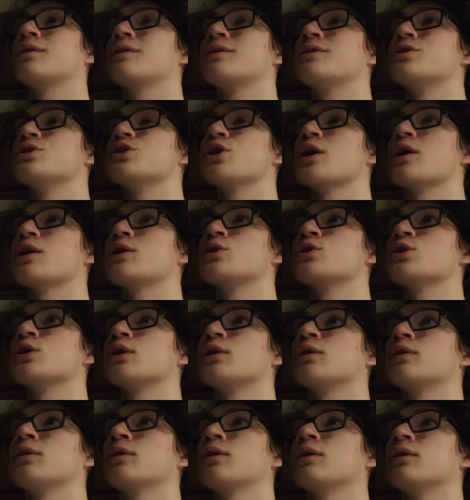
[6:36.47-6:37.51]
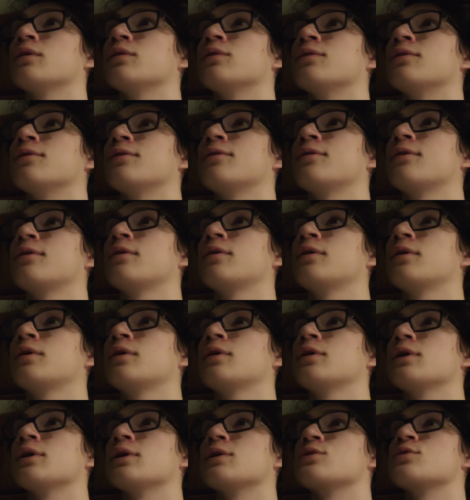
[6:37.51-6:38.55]
can change it, and
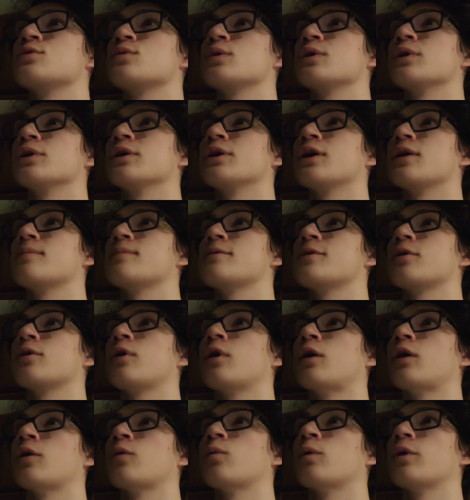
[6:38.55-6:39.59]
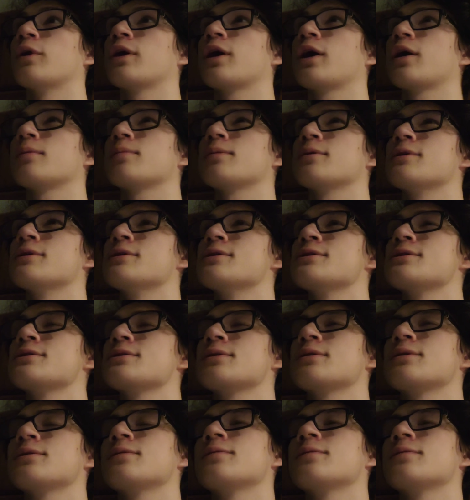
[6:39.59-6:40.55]
it's really up to God what happens."